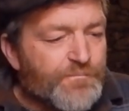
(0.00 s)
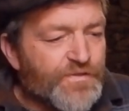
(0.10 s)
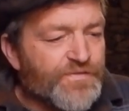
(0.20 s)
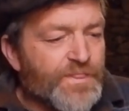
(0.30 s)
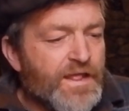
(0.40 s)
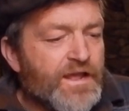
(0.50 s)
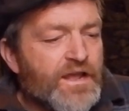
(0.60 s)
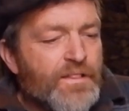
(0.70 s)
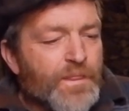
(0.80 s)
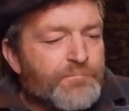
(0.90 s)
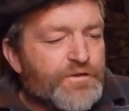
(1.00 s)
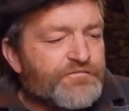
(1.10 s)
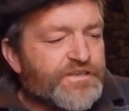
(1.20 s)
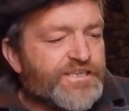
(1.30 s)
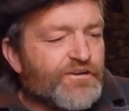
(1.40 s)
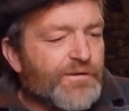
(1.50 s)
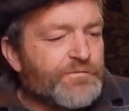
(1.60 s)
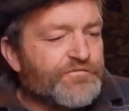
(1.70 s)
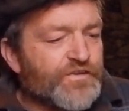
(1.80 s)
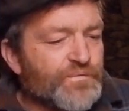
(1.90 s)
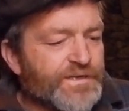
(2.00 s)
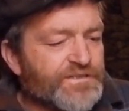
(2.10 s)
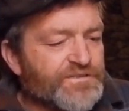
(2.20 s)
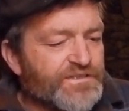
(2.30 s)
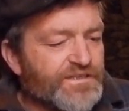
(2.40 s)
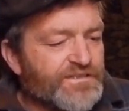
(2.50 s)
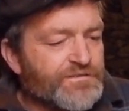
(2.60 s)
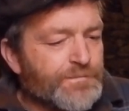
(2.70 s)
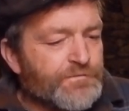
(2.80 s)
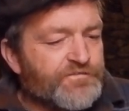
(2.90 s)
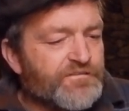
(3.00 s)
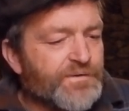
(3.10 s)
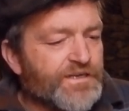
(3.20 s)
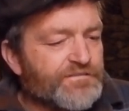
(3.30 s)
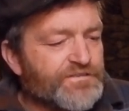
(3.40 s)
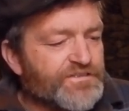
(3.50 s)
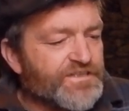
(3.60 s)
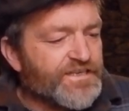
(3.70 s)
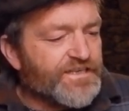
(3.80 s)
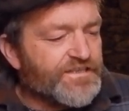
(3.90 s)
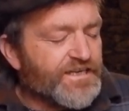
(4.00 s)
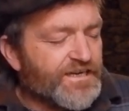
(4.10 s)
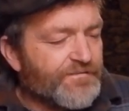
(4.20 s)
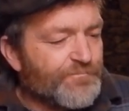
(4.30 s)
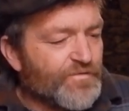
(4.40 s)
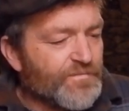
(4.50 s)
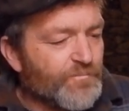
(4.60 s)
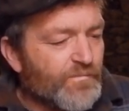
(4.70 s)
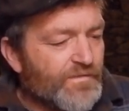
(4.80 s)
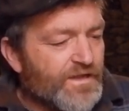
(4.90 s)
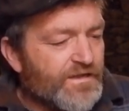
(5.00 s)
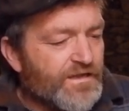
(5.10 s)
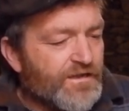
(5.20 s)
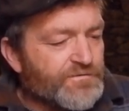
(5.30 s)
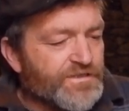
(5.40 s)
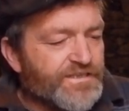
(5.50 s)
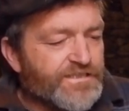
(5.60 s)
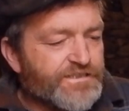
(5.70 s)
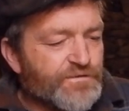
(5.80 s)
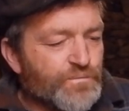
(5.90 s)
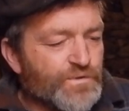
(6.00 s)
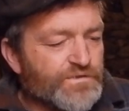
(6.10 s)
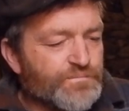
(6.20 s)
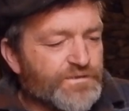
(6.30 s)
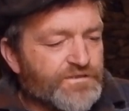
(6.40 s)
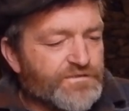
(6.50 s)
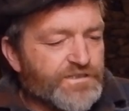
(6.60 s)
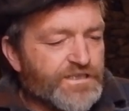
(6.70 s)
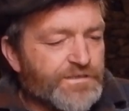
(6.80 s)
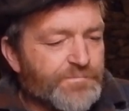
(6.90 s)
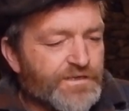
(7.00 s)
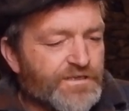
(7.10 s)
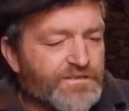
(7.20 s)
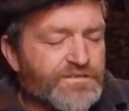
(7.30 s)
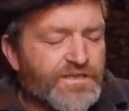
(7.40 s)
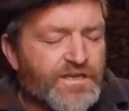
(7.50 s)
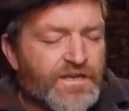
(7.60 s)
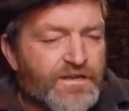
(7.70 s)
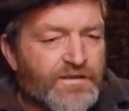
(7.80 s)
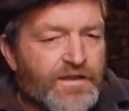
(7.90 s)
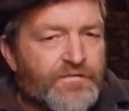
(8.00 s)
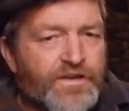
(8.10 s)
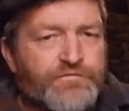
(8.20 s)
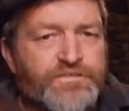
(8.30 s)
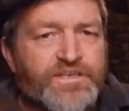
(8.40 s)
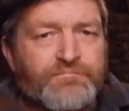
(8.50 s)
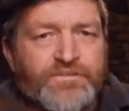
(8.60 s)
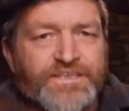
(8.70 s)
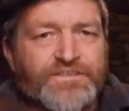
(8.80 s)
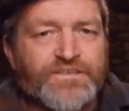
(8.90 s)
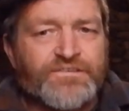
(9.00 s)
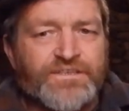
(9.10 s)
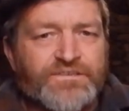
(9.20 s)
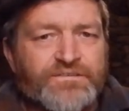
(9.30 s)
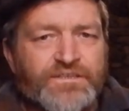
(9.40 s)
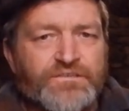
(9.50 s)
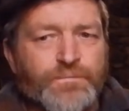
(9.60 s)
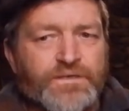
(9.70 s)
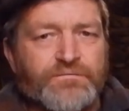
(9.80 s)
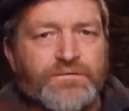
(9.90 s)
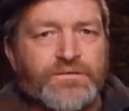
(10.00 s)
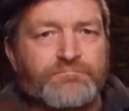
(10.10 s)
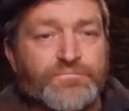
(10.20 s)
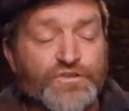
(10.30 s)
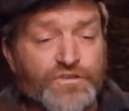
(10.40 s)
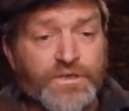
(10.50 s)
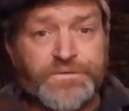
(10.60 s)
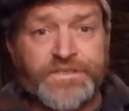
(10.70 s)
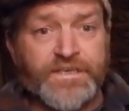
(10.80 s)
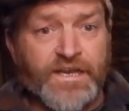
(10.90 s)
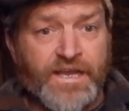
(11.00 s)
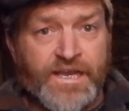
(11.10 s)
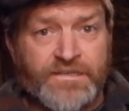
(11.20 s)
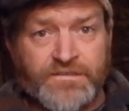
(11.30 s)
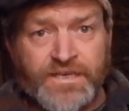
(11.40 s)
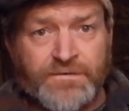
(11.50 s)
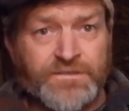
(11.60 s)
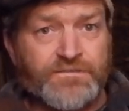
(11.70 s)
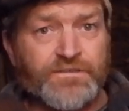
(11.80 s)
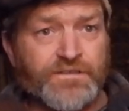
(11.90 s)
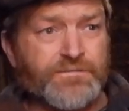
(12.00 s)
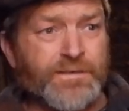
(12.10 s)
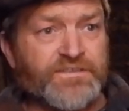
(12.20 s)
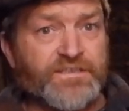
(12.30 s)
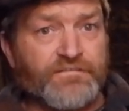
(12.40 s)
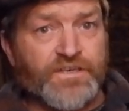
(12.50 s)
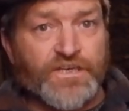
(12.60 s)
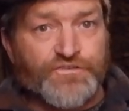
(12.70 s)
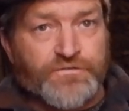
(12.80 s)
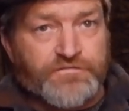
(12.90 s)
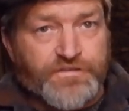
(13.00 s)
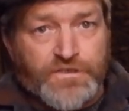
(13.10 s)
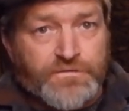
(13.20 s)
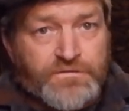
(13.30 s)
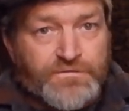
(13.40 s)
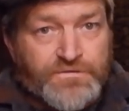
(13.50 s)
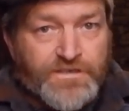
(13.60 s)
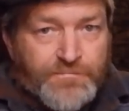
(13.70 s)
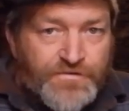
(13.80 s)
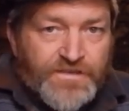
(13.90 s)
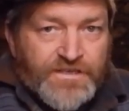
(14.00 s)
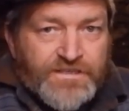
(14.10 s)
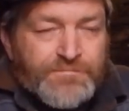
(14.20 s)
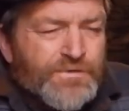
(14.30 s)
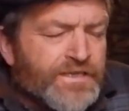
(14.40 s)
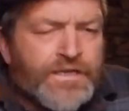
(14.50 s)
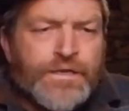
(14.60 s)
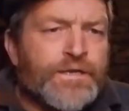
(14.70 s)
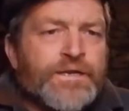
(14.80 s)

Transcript: but I put a video up a few weeks ago. Some of you might have seen. Is it Getting Wood with Kentucky Bird? Now, for some reason, this went shooting ahead, and now it's, you know, it's about 700 views or something. And I'm like,